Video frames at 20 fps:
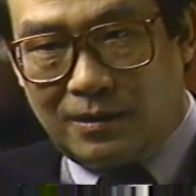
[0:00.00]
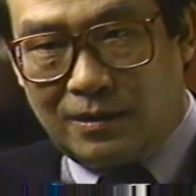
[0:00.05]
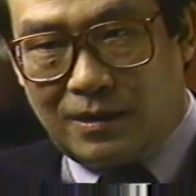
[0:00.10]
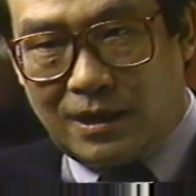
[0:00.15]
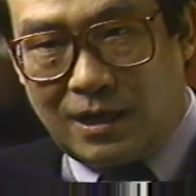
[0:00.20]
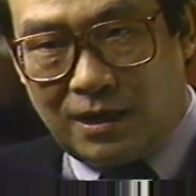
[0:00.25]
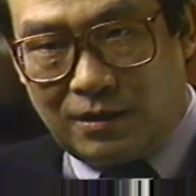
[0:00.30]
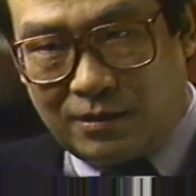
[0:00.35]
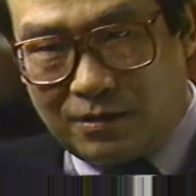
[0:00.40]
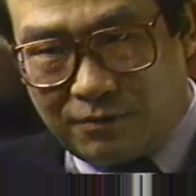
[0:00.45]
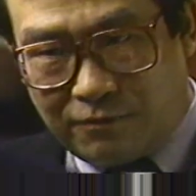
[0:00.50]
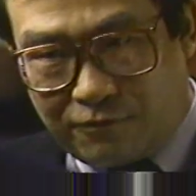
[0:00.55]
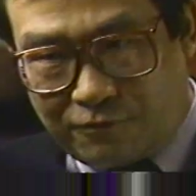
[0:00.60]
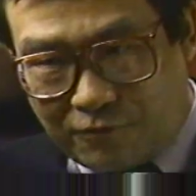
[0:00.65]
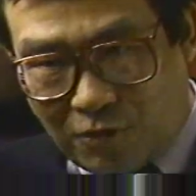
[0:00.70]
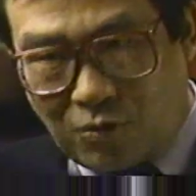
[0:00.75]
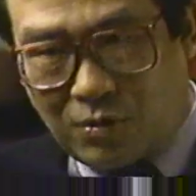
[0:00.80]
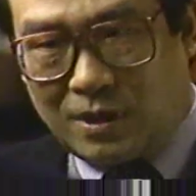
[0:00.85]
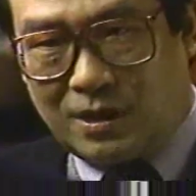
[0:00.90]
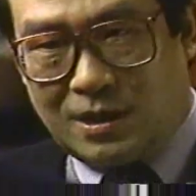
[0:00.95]
They
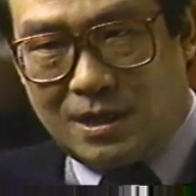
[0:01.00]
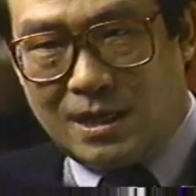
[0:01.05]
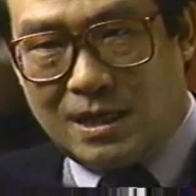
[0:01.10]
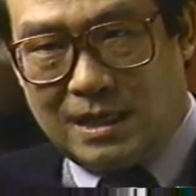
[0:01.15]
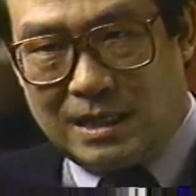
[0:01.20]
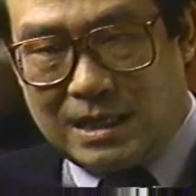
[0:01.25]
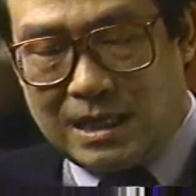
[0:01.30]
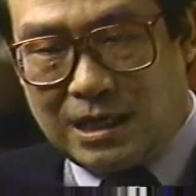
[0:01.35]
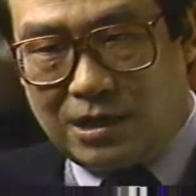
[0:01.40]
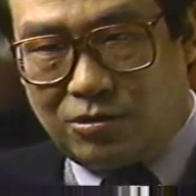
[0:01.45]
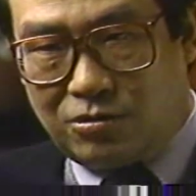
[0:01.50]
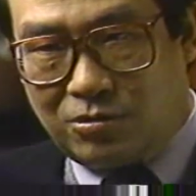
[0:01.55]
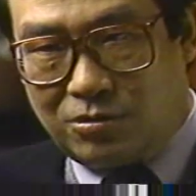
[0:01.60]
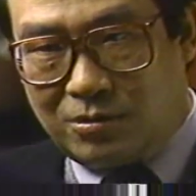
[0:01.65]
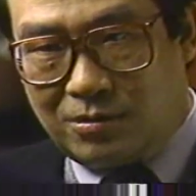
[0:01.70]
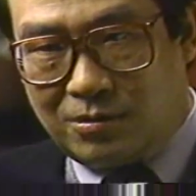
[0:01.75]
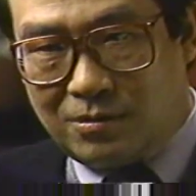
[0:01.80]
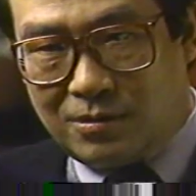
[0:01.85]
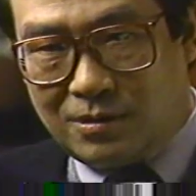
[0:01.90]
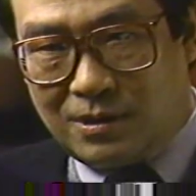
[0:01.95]
focused their
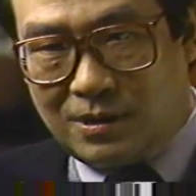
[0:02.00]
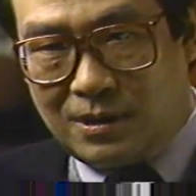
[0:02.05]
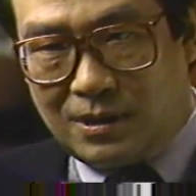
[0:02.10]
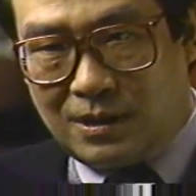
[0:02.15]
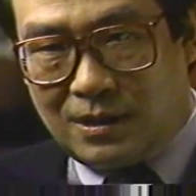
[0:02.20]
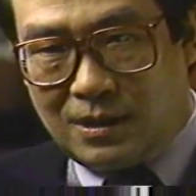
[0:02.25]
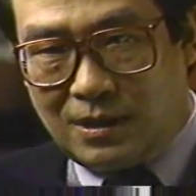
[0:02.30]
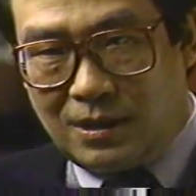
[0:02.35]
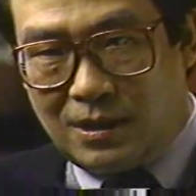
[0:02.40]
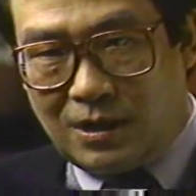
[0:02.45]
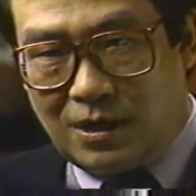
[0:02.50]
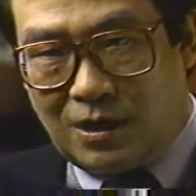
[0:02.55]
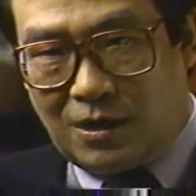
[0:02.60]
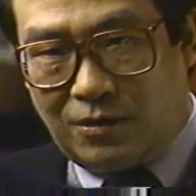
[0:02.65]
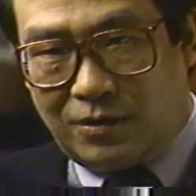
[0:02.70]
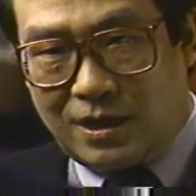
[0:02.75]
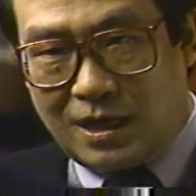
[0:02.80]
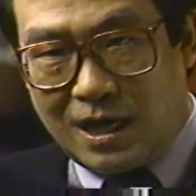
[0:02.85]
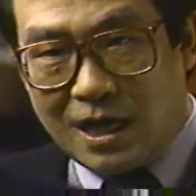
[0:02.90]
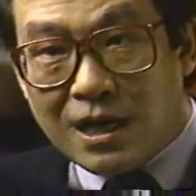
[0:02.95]
attention
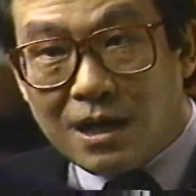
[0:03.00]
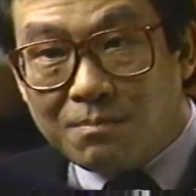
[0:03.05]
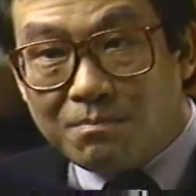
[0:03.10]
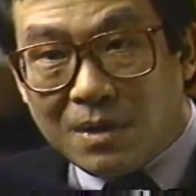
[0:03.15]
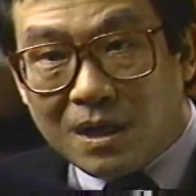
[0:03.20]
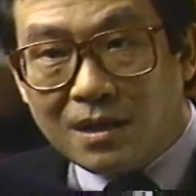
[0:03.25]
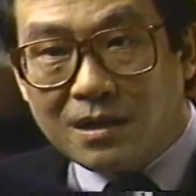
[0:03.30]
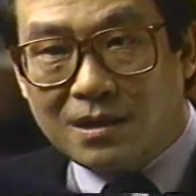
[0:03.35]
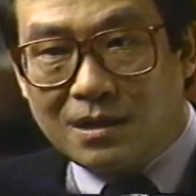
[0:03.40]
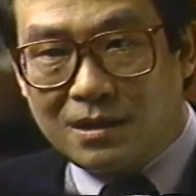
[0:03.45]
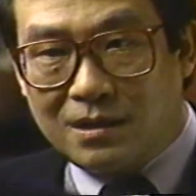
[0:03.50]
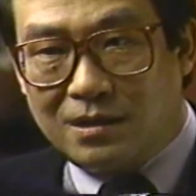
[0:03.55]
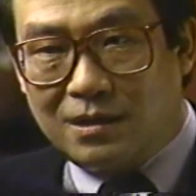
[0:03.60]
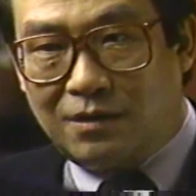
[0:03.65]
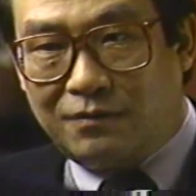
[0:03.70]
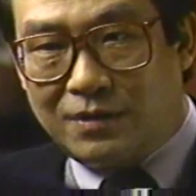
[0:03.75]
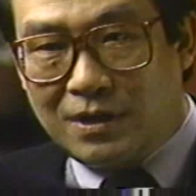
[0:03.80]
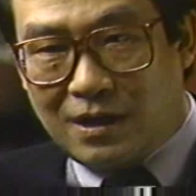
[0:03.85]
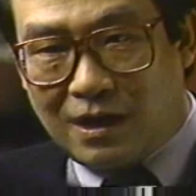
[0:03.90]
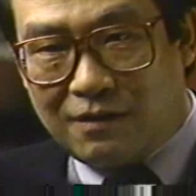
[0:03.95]
on the inability
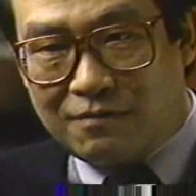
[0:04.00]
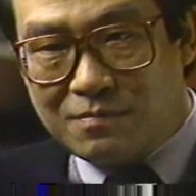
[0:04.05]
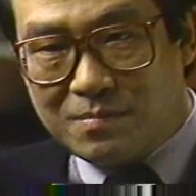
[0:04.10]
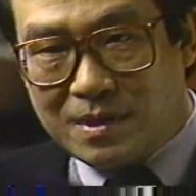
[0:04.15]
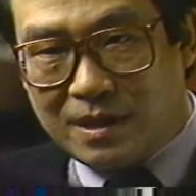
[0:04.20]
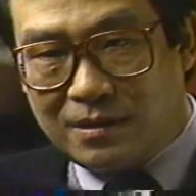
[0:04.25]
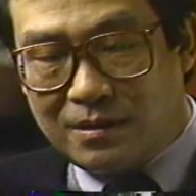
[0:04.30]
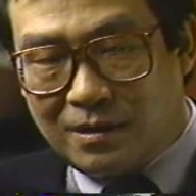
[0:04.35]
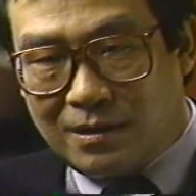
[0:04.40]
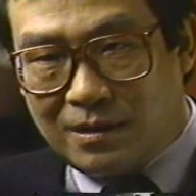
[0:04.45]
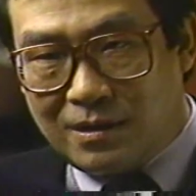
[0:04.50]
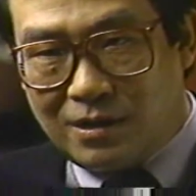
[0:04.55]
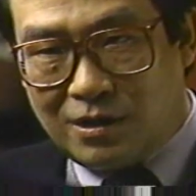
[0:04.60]
of the government